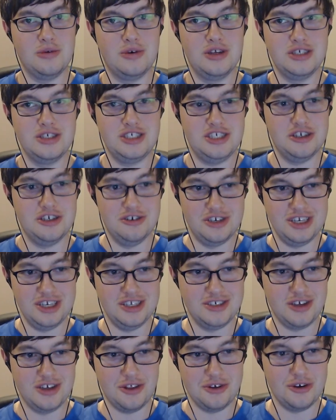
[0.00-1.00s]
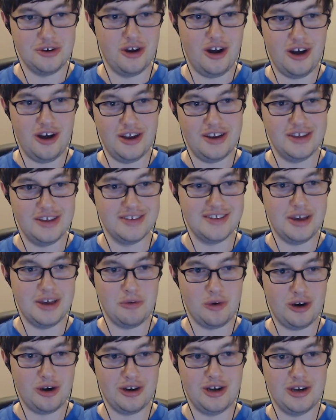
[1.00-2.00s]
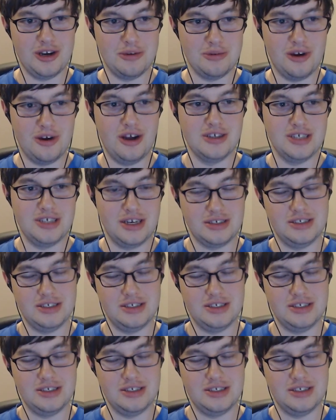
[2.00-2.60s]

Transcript: cheering each other on as they work on a project